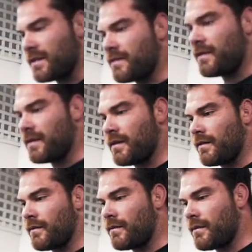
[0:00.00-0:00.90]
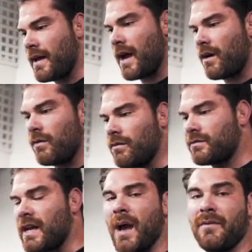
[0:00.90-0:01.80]
of the how
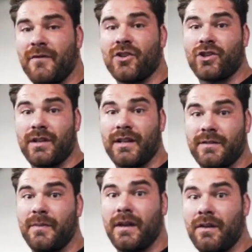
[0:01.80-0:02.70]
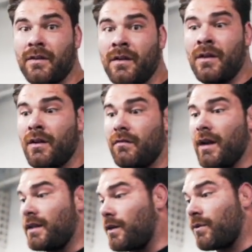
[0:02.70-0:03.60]
time efficient it's been.
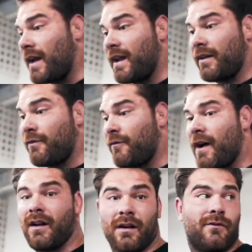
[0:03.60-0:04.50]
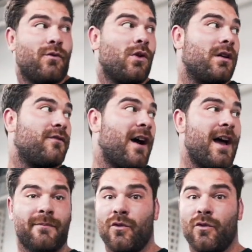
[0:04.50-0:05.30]
Right, like we're getting our four or five